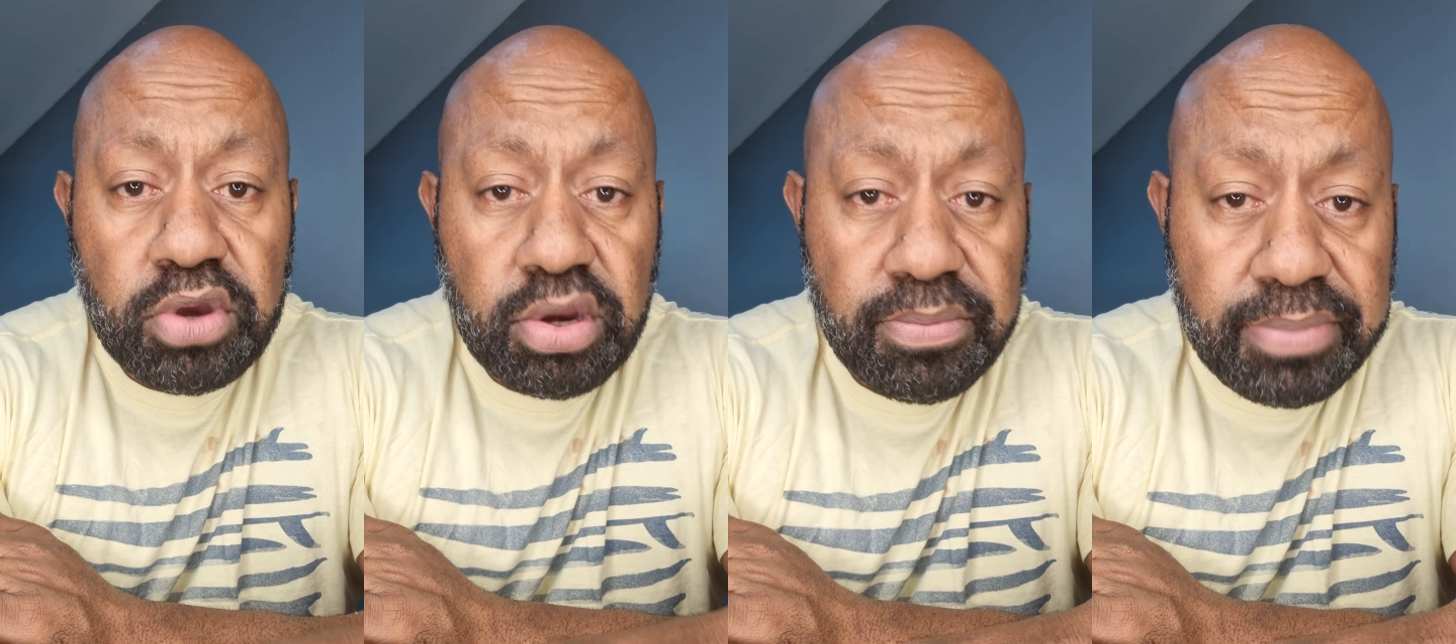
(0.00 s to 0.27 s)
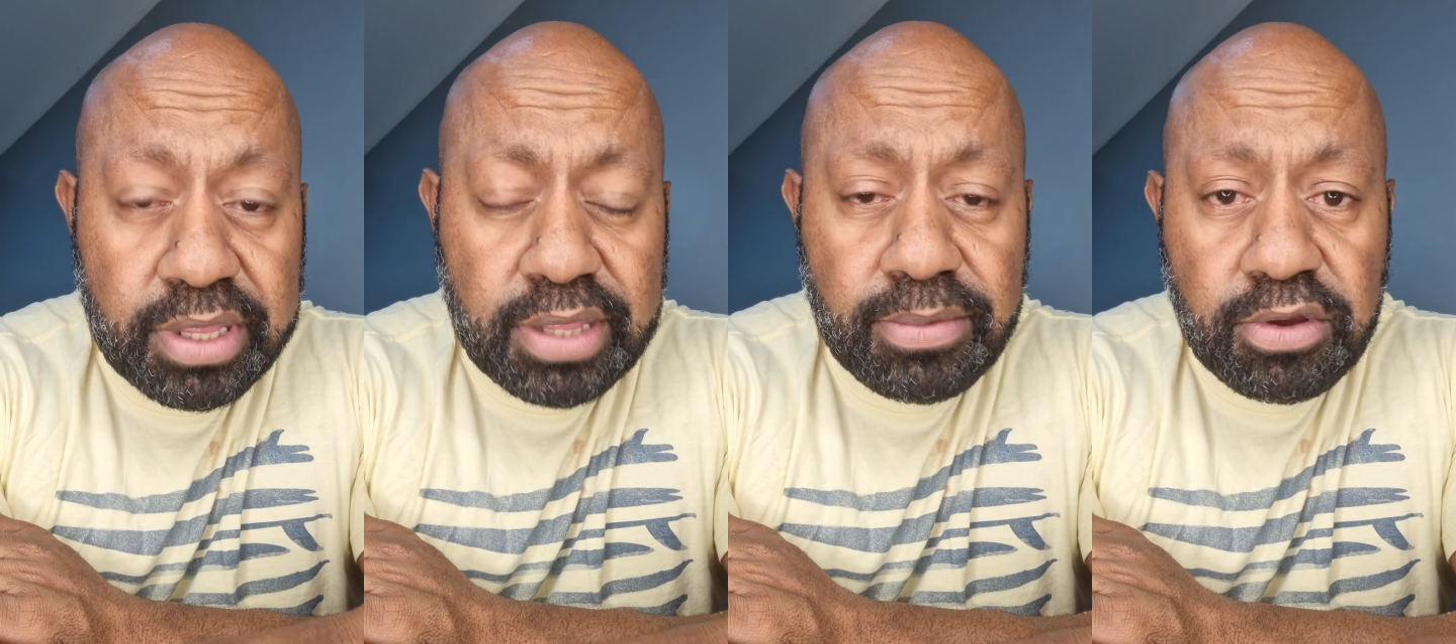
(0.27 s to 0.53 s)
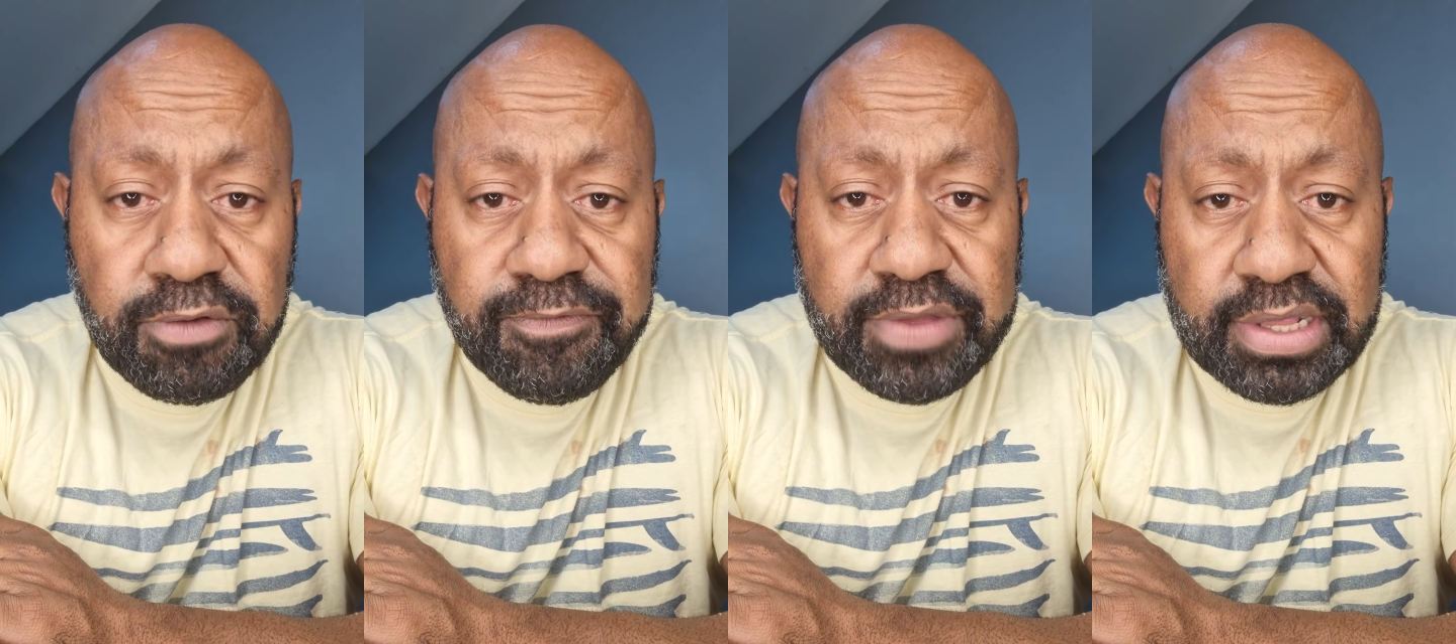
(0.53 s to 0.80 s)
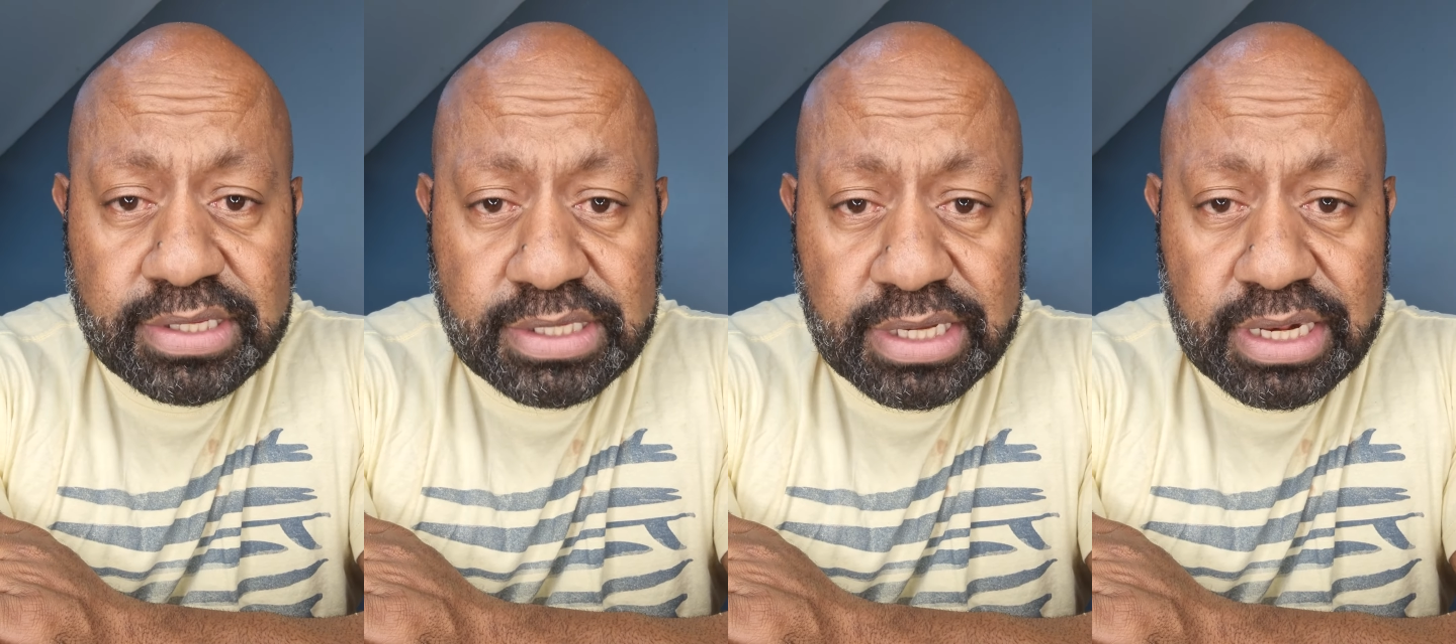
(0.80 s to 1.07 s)
we're gonna beat them
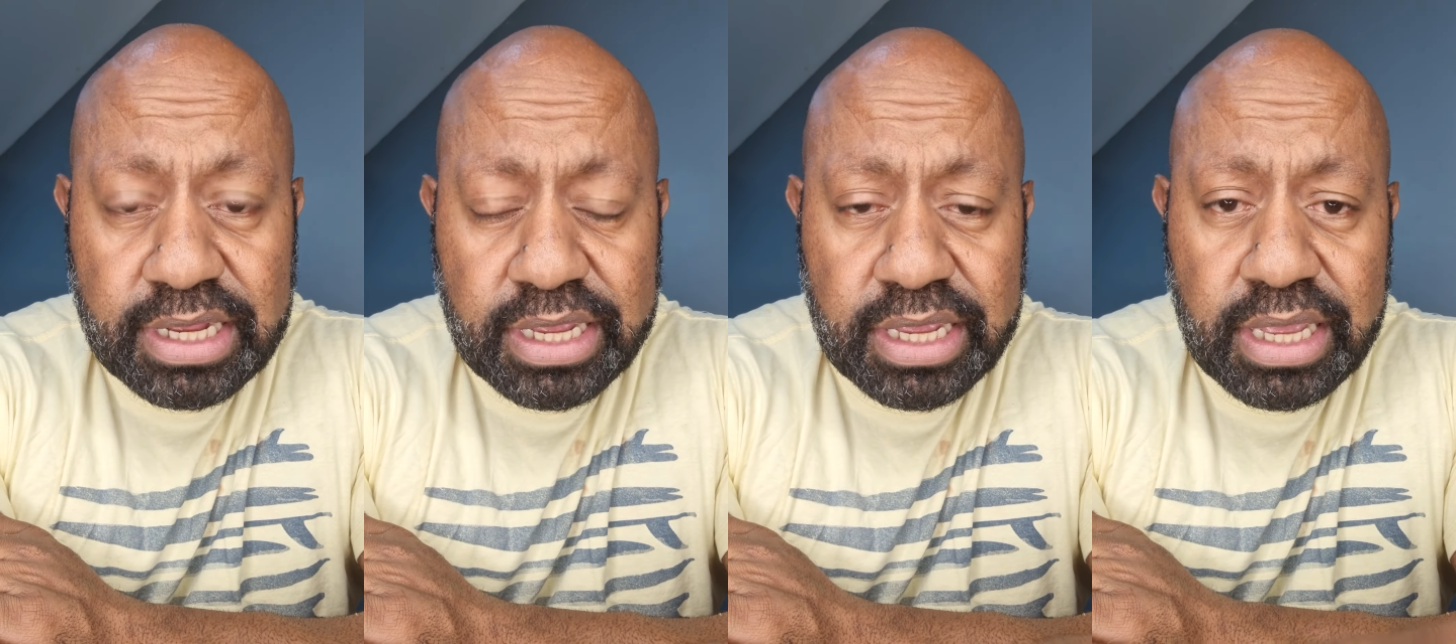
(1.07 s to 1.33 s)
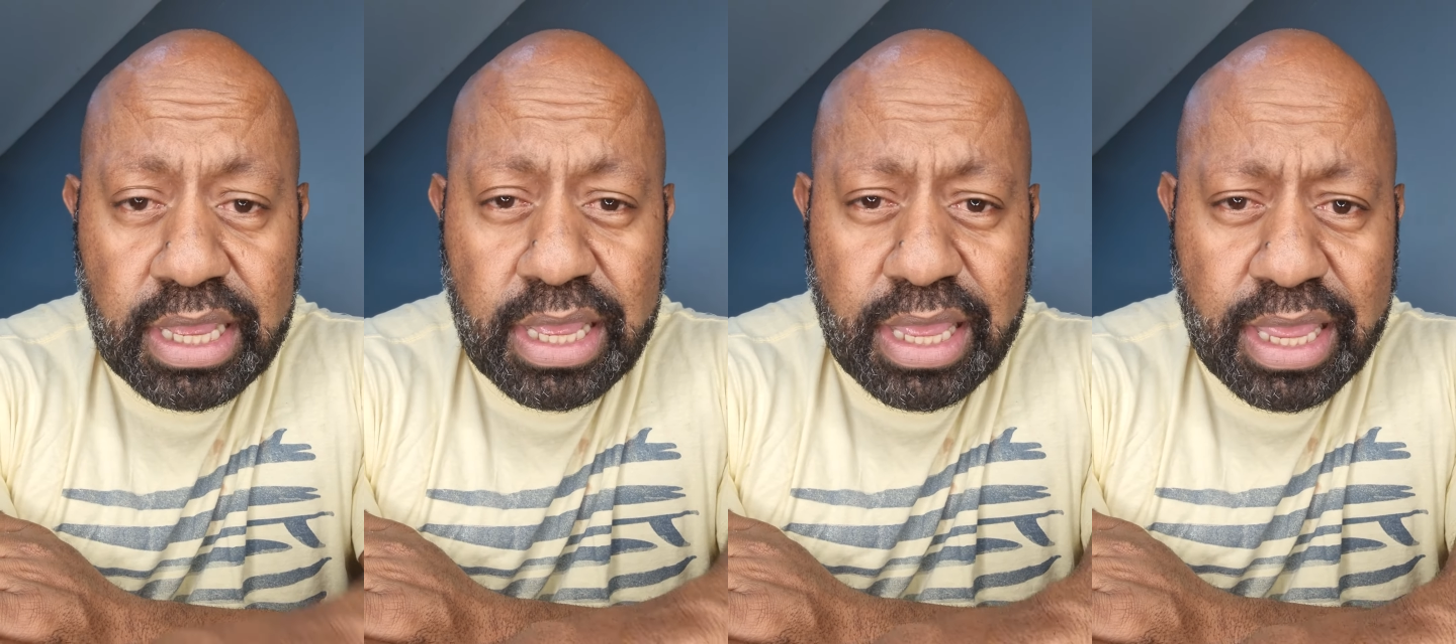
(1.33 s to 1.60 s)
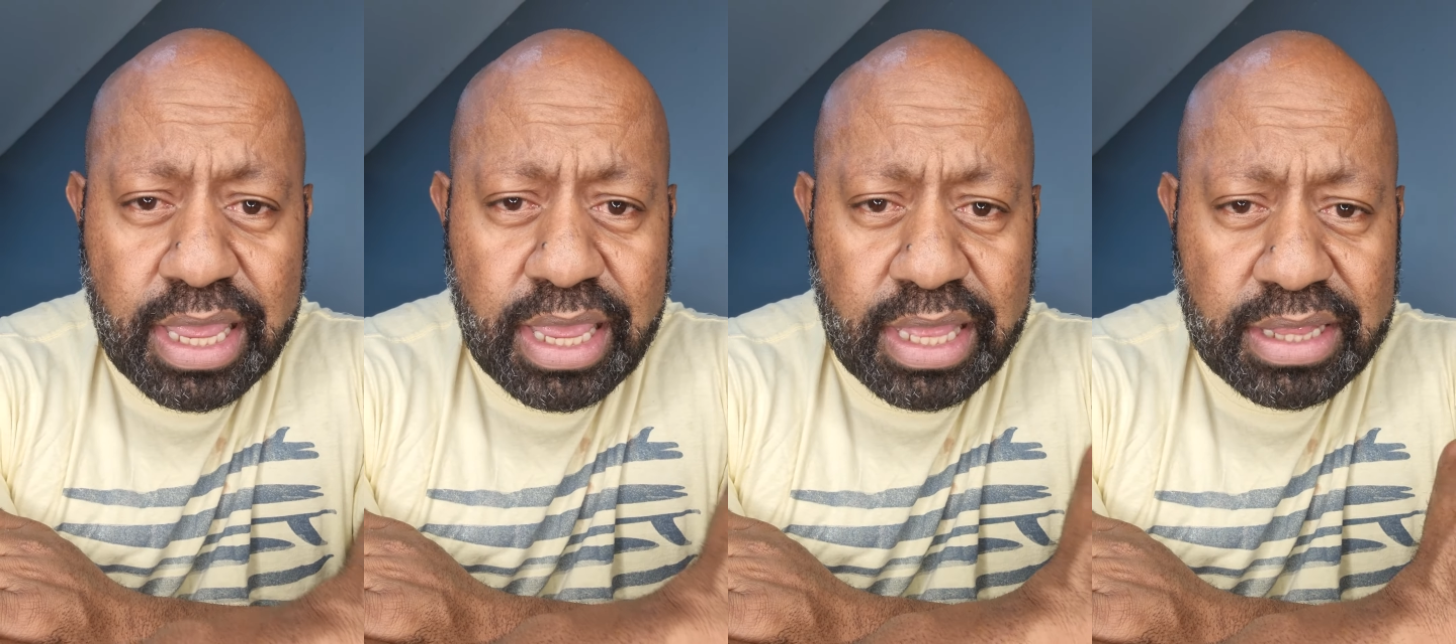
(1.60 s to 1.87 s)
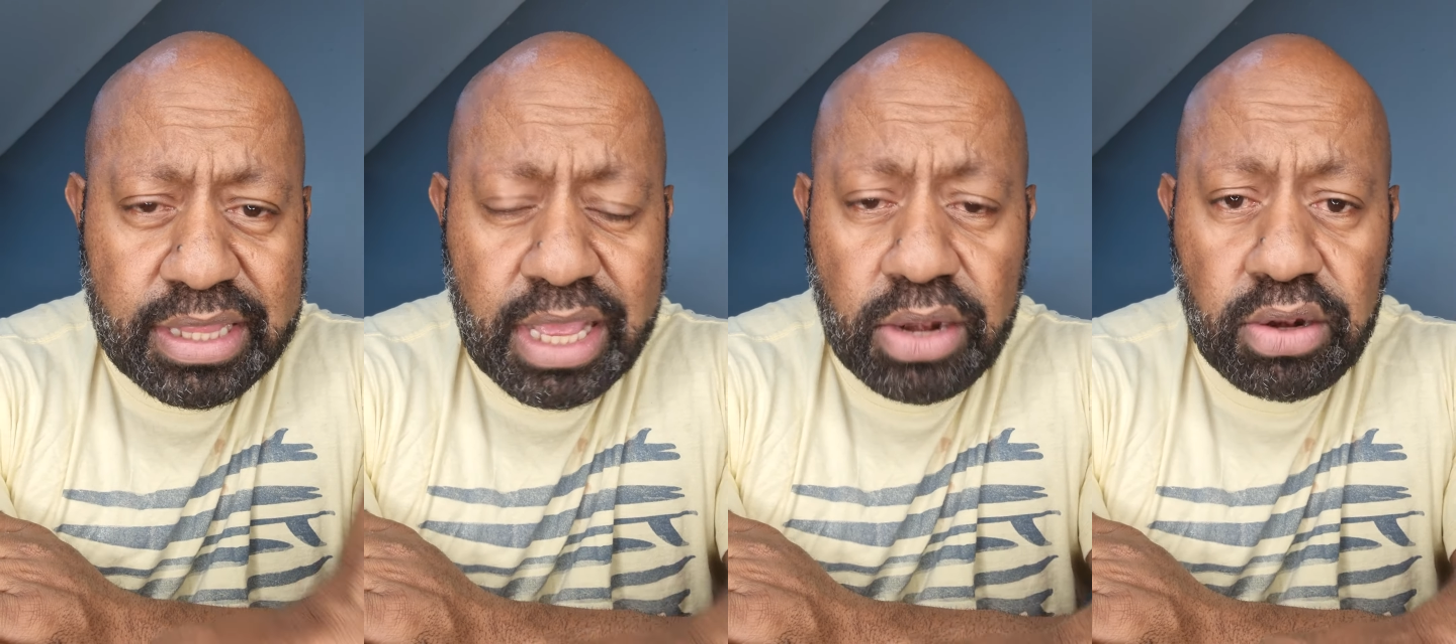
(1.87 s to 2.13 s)
convincingly,
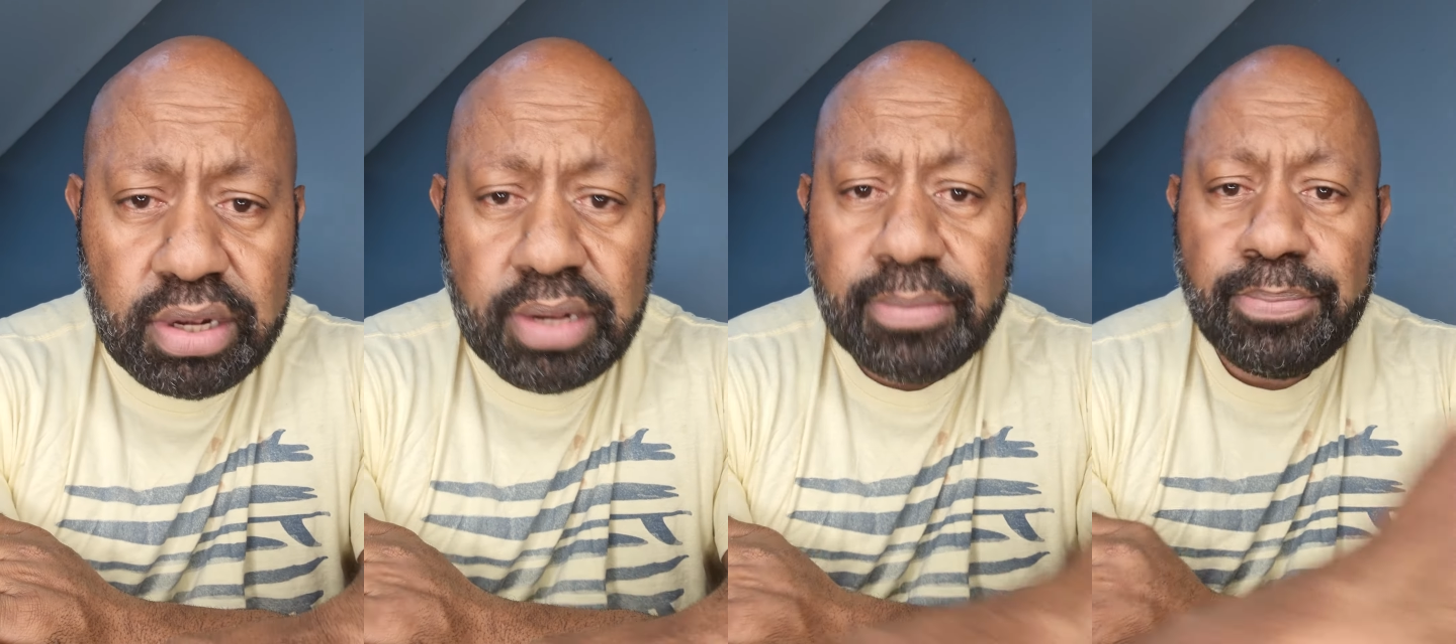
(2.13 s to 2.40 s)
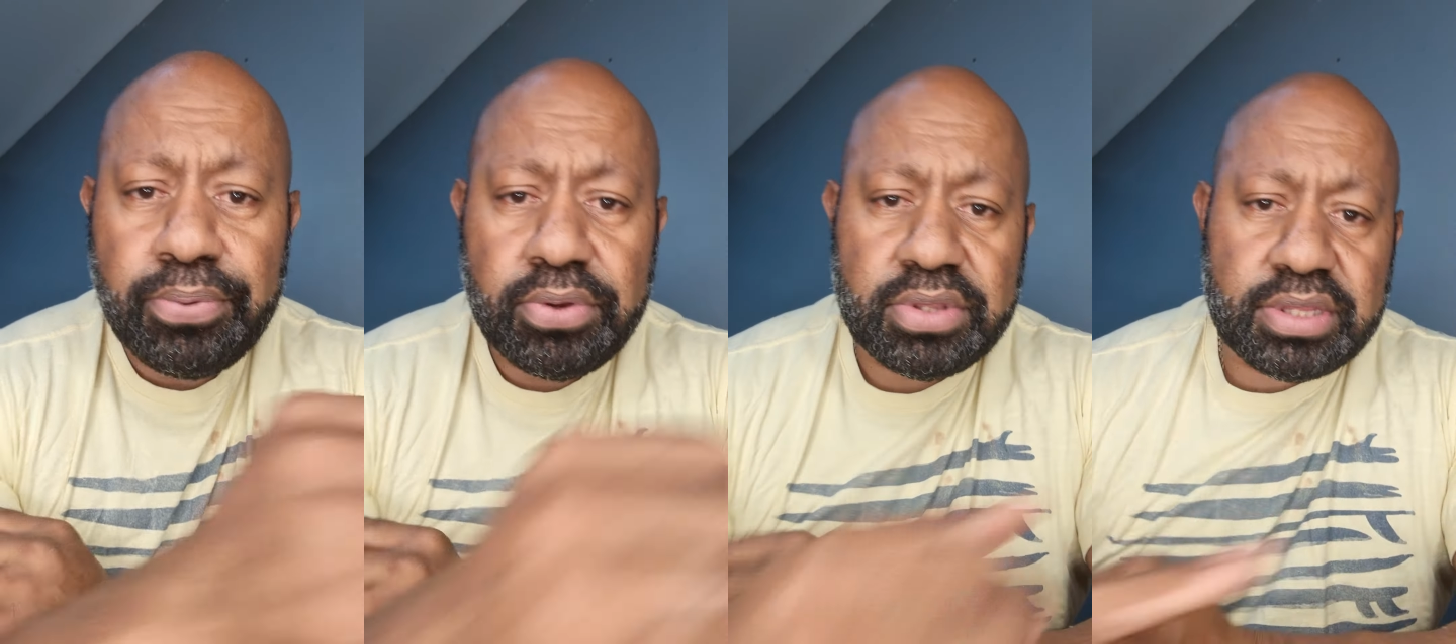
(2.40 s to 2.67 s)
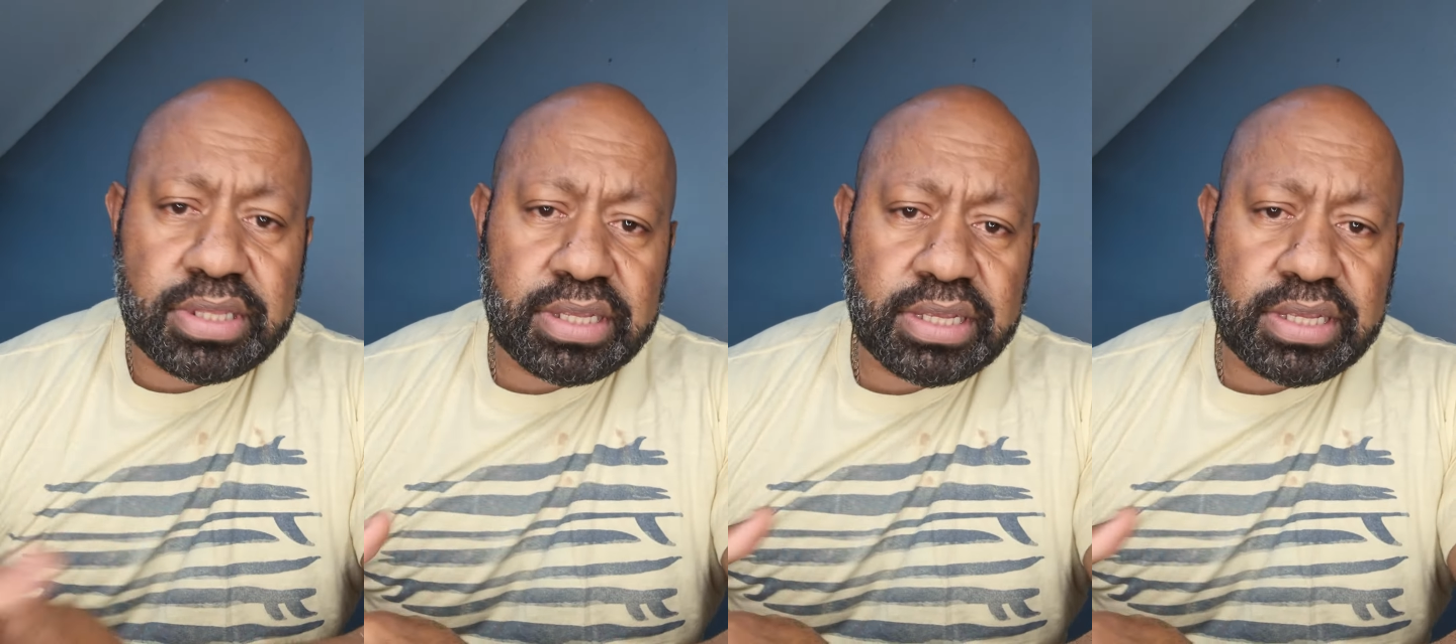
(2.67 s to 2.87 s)
and that'll put